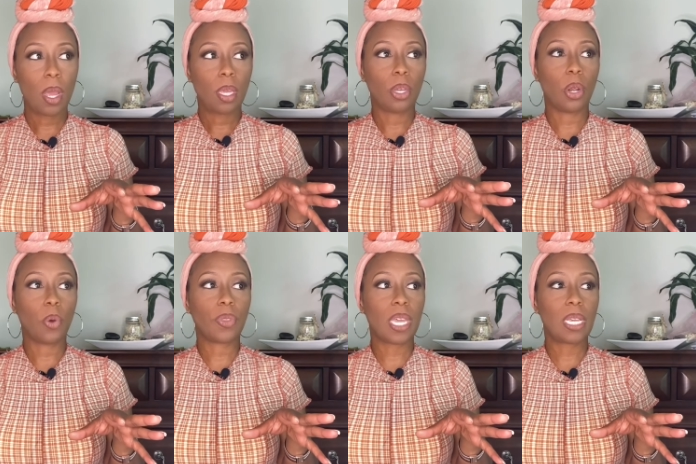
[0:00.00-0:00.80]
you know,
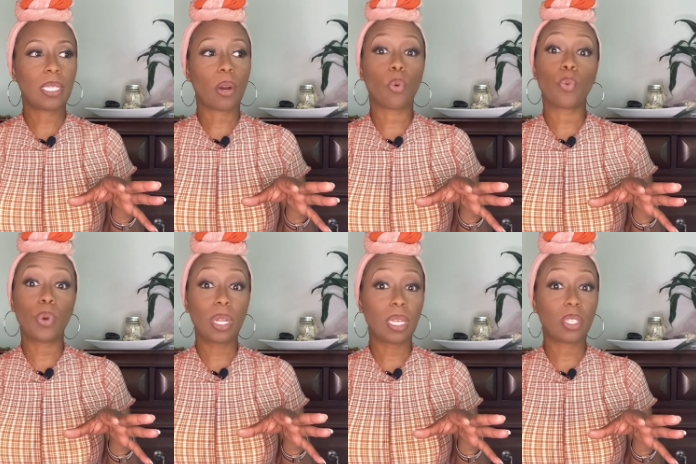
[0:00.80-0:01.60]
things that'll
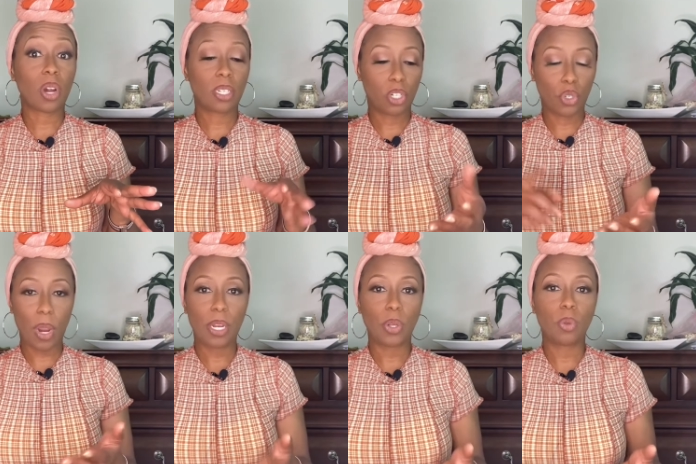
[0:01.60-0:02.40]
really start to
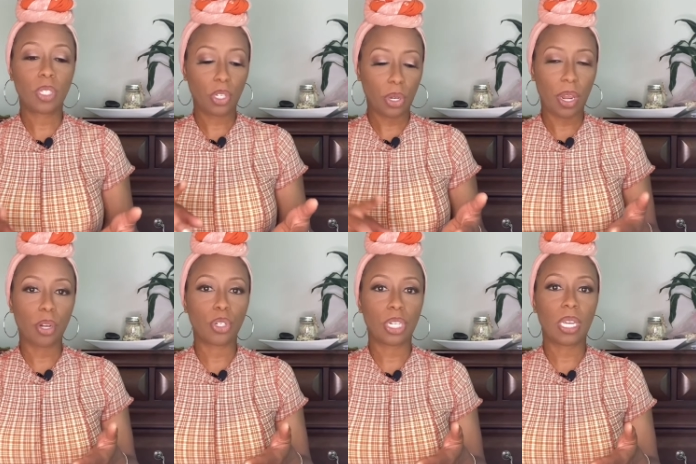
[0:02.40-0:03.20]
drain you, steal your
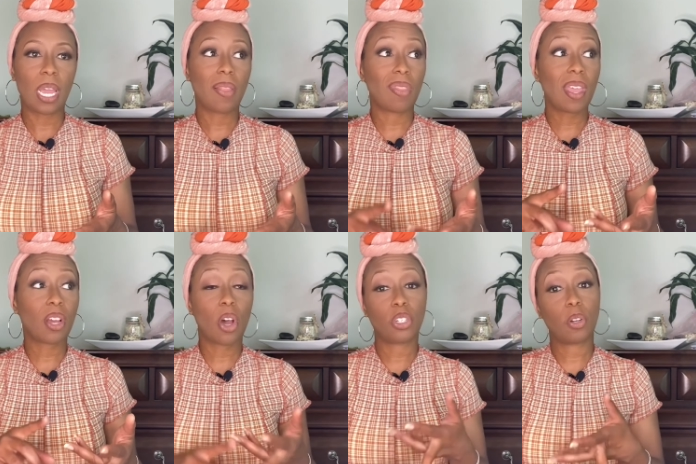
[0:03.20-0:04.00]
energy, and then
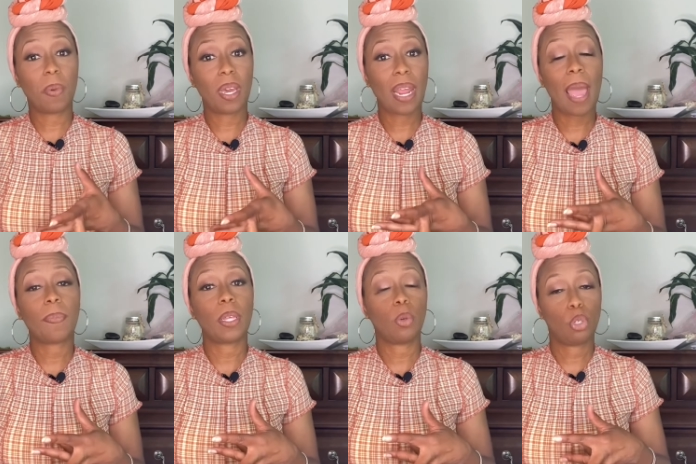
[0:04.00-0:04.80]
cause you to be unhappy
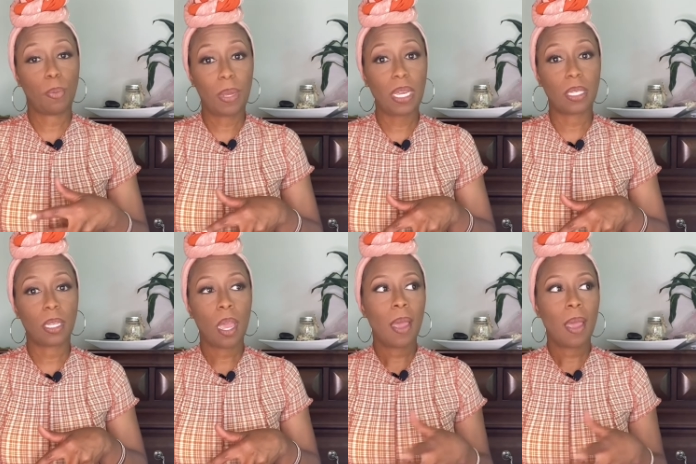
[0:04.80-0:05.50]
and lose your peace.